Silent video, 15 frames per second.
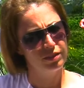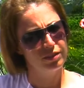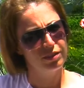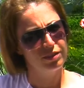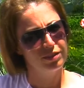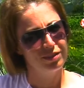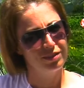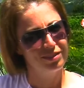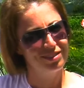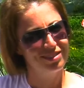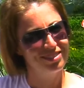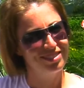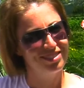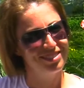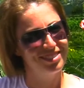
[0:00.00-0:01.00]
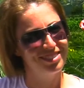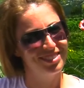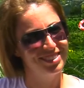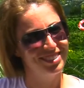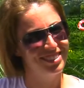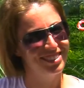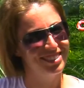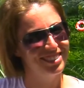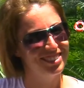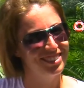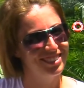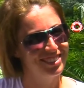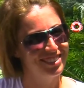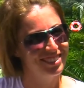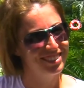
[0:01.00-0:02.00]

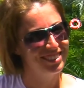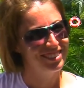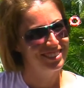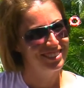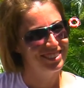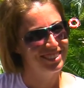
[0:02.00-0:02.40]
This person isn't speaking.